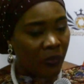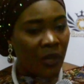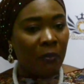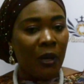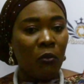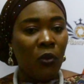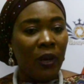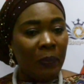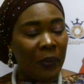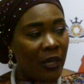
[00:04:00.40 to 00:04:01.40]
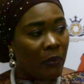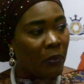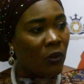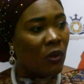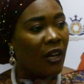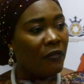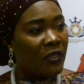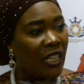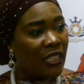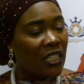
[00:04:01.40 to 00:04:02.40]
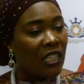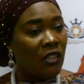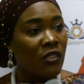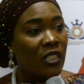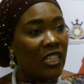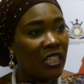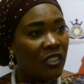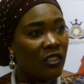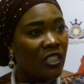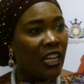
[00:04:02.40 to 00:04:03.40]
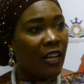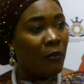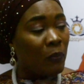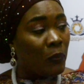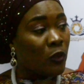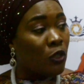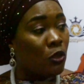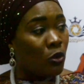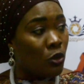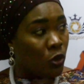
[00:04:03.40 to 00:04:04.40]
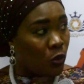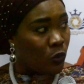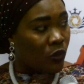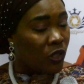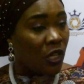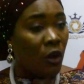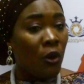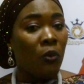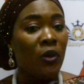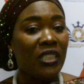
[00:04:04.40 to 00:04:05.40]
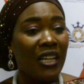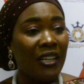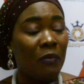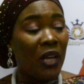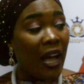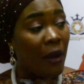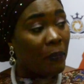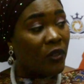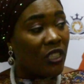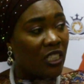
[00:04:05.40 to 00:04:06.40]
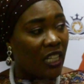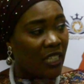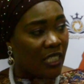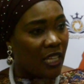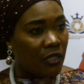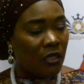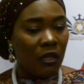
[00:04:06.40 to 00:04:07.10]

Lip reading: But where people have technical skills they can put to use, which can be appreciated,